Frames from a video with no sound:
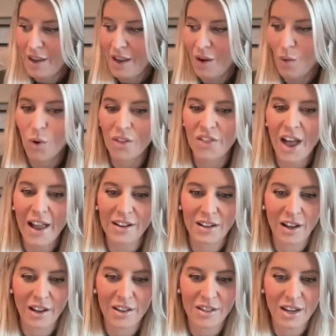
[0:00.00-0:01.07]
And what that
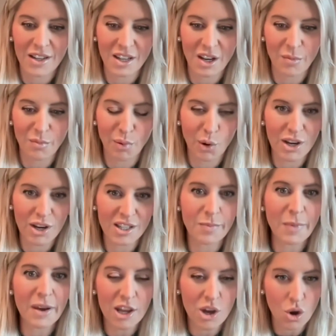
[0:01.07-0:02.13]
does is it breeds
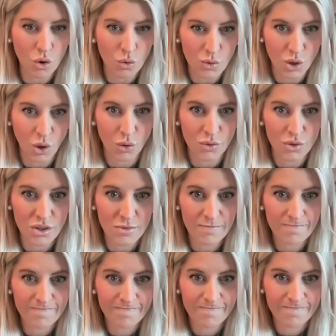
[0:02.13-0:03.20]
mediocre results.
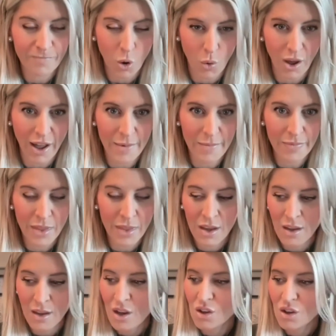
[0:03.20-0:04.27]
Okay.
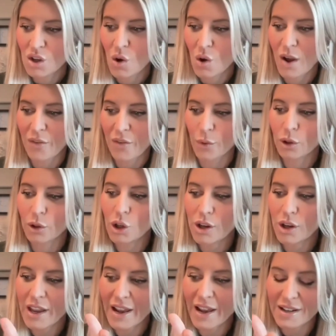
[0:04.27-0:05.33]
So, if we're
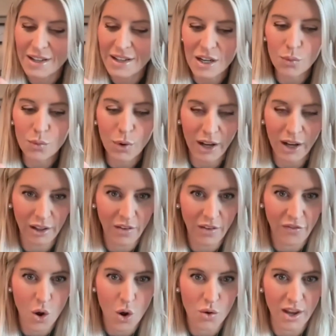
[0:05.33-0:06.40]
looking at derailing
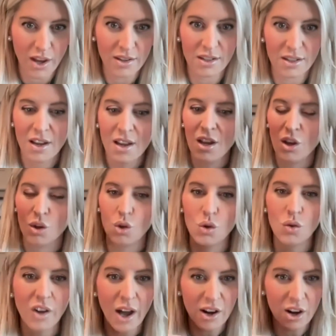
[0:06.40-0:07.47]
focus,
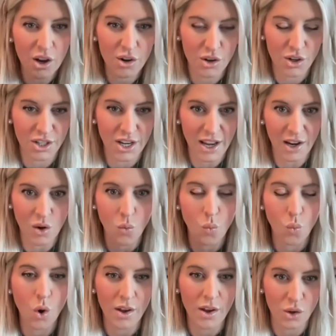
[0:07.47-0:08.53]
you've got to understand
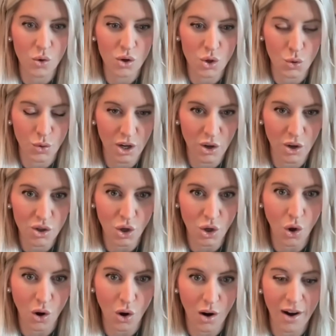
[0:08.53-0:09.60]
what your triggers
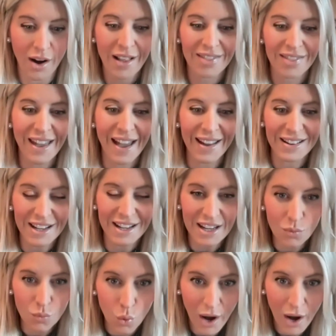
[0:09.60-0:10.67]
are that
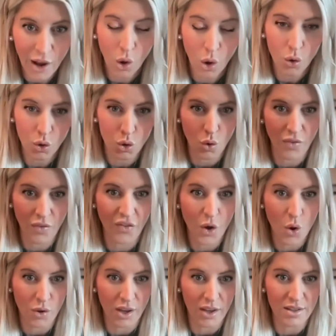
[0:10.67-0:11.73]
derail your
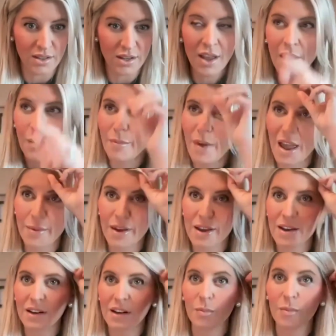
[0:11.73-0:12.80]
focus. Maybe
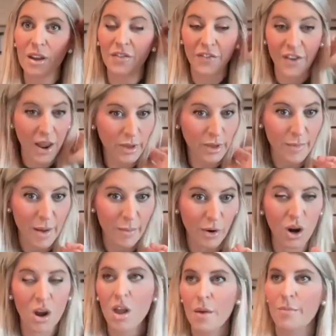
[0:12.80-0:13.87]
it could be a family
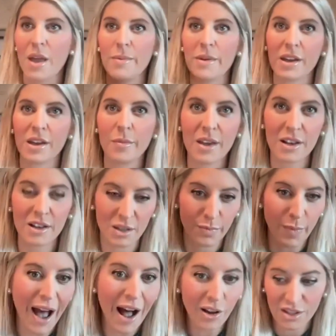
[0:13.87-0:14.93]
member. Maybe it could be a
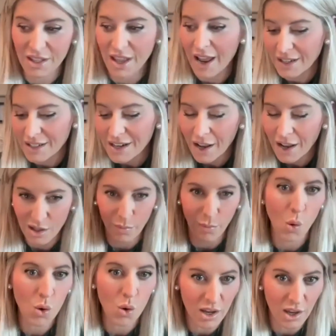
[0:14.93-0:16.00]
spouse that is not
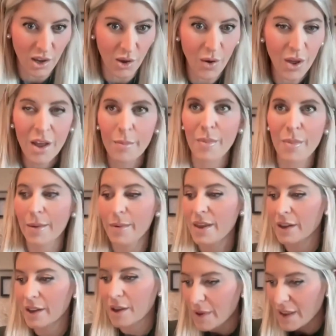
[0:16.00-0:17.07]
supporting you. Maybe
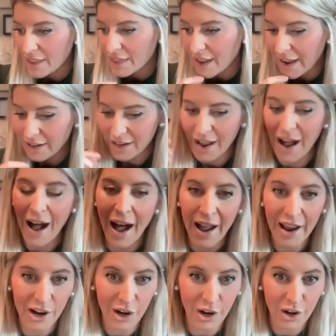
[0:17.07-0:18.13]
it could be that you
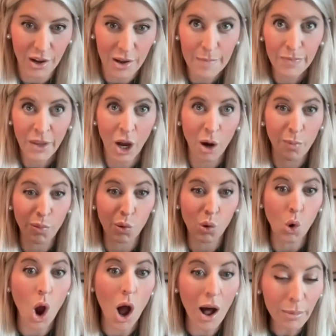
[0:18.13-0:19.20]
hired a
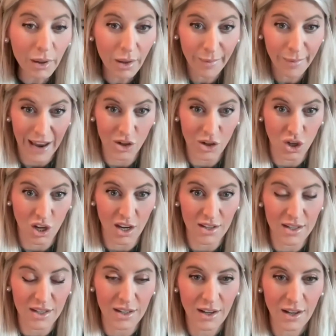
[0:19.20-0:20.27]
problem
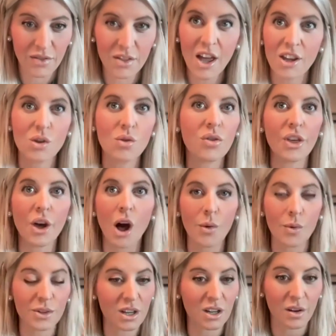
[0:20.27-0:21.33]
agent that you thought
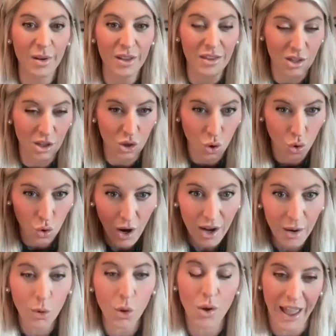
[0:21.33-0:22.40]
was going to be this
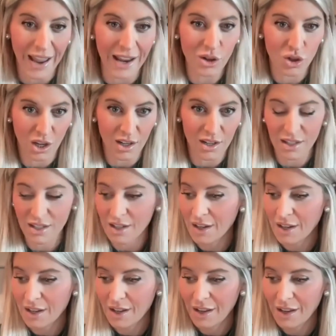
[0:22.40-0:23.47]
incredible agent,
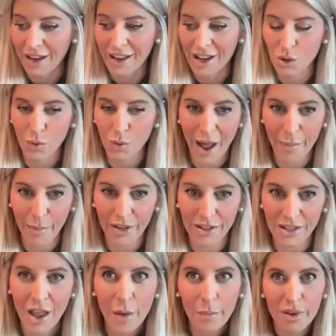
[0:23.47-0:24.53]
And guess what
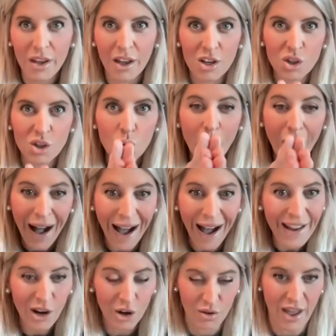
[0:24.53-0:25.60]
happens? Because you
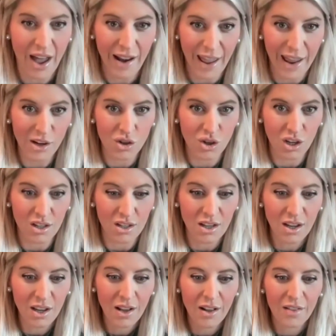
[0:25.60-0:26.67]
hired that agent,
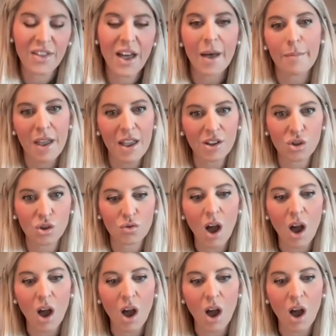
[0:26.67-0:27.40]
that makes you